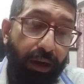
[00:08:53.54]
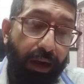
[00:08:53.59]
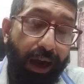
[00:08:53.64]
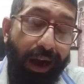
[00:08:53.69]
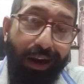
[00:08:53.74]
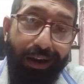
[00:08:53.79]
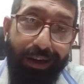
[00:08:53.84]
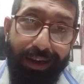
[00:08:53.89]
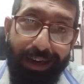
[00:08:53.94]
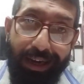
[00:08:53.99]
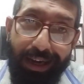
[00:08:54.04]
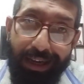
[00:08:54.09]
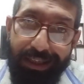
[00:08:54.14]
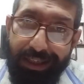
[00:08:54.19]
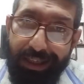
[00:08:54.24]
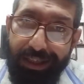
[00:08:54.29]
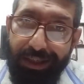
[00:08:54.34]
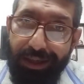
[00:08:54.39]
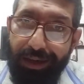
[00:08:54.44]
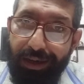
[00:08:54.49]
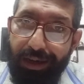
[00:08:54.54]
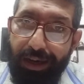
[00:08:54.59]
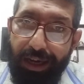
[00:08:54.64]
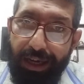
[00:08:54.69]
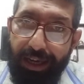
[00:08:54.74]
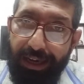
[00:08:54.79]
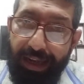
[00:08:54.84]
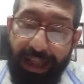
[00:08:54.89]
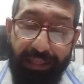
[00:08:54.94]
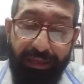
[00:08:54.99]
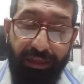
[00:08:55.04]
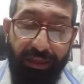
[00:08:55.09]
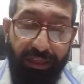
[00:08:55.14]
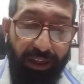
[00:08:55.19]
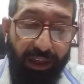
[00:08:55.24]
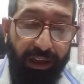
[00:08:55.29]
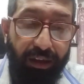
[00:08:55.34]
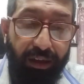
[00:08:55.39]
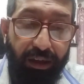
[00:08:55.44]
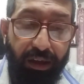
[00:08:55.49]
unnecessarily
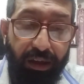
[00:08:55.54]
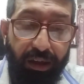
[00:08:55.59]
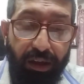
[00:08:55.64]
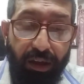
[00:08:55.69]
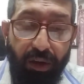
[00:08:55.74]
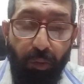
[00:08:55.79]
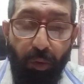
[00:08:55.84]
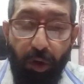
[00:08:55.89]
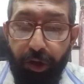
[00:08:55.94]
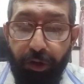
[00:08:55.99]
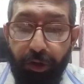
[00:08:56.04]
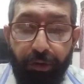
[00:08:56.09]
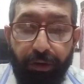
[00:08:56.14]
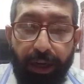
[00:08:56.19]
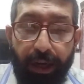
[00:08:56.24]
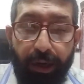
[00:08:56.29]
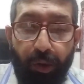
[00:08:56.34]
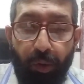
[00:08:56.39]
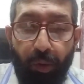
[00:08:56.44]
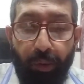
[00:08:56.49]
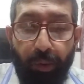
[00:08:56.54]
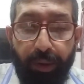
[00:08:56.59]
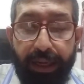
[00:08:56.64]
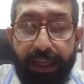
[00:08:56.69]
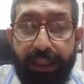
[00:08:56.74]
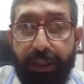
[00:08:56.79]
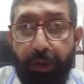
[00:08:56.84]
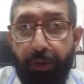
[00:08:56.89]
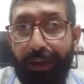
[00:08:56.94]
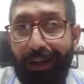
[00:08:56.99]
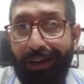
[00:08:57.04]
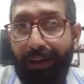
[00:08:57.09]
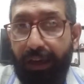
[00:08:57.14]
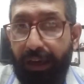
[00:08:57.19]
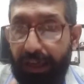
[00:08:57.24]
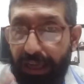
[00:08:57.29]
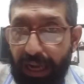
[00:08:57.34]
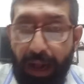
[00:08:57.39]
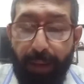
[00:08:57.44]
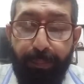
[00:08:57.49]
lengthy, what you can do is you can
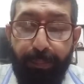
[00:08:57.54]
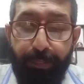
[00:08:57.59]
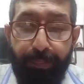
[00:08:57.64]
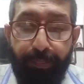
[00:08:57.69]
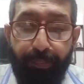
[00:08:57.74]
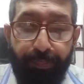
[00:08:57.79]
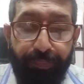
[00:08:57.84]
club